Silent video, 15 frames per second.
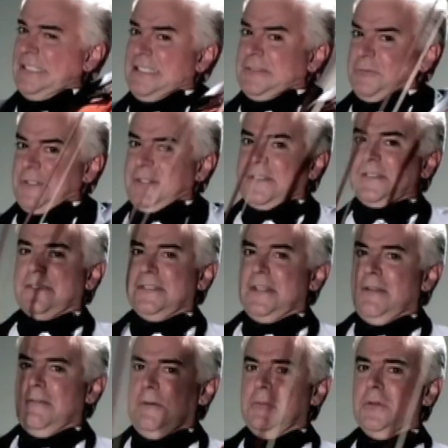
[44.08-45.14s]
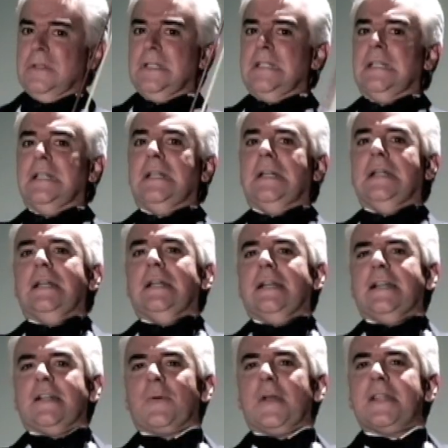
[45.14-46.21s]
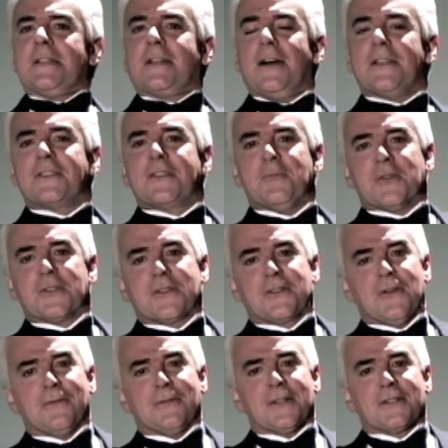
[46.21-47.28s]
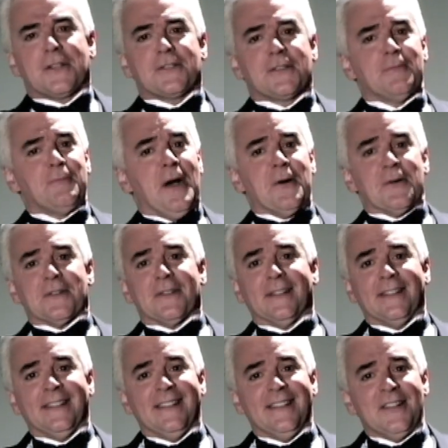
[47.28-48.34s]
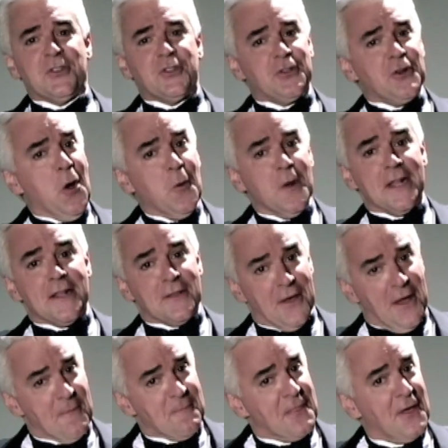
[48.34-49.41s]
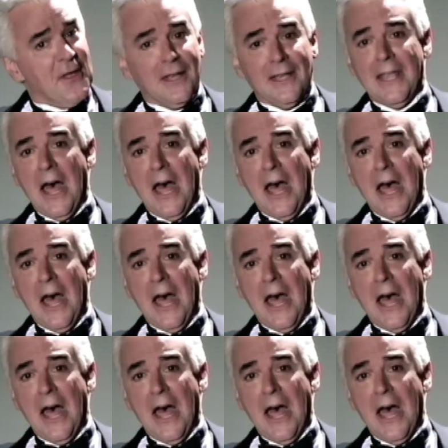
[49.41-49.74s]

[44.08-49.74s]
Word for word: That was terrible. Great customer service is about showing them the